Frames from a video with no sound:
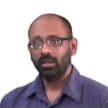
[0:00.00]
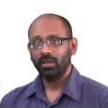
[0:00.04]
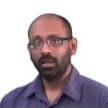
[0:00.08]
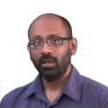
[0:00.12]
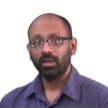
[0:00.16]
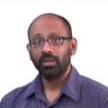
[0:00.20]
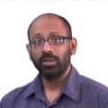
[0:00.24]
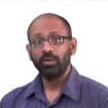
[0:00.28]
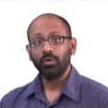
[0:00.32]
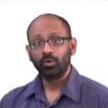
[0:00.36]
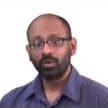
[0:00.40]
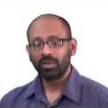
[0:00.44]

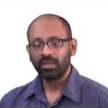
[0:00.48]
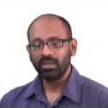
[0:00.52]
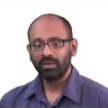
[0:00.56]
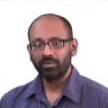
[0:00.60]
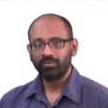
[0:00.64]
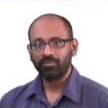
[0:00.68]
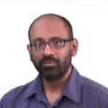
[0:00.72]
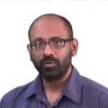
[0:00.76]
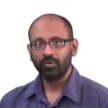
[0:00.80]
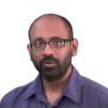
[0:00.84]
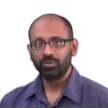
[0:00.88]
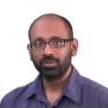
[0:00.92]
uh,
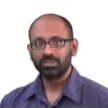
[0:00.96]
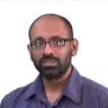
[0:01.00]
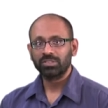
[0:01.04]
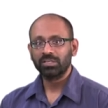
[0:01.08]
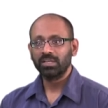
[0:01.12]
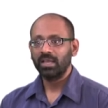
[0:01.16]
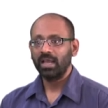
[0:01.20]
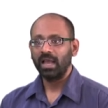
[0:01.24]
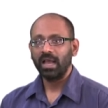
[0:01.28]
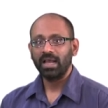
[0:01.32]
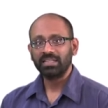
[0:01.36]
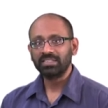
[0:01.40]
Nokia phones,
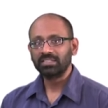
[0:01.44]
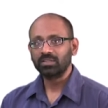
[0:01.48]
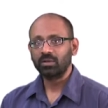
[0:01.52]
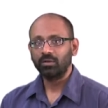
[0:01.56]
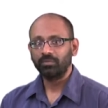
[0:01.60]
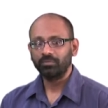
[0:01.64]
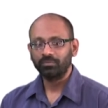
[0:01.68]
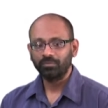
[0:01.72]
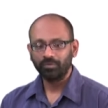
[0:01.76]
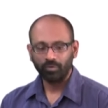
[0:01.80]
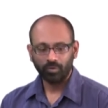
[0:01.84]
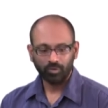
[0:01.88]

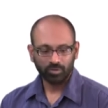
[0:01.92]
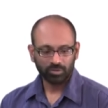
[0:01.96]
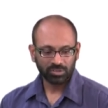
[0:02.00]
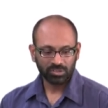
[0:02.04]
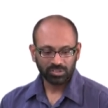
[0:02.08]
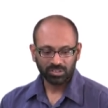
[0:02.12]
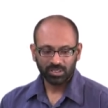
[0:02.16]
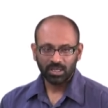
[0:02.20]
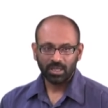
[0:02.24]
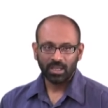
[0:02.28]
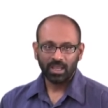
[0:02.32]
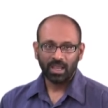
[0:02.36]
ASCOM
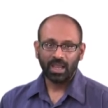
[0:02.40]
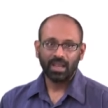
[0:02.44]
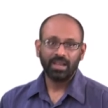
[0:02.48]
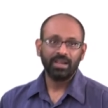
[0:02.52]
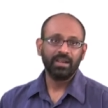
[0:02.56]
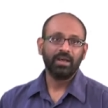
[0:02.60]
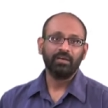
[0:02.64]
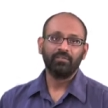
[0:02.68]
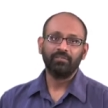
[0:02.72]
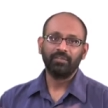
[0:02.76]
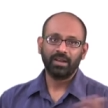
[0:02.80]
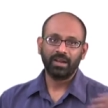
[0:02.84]
phones,
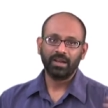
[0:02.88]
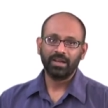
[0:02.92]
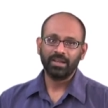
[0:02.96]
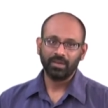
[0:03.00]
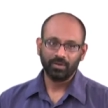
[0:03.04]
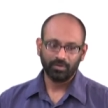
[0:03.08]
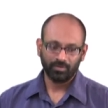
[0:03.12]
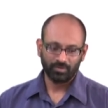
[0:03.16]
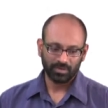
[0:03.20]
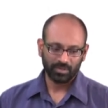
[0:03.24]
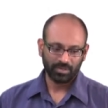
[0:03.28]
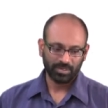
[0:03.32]
and a
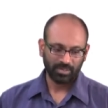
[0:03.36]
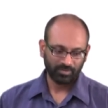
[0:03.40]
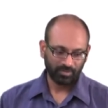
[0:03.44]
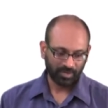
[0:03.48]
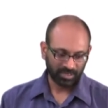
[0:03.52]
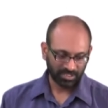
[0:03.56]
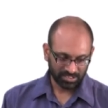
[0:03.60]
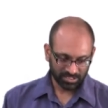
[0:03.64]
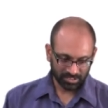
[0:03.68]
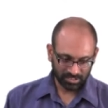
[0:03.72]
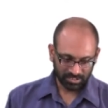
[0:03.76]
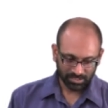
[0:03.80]
variety of other
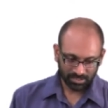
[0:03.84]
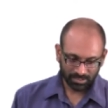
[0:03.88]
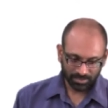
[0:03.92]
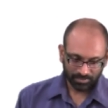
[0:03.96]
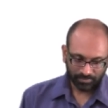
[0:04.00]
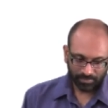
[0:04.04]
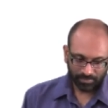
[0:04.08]
devices.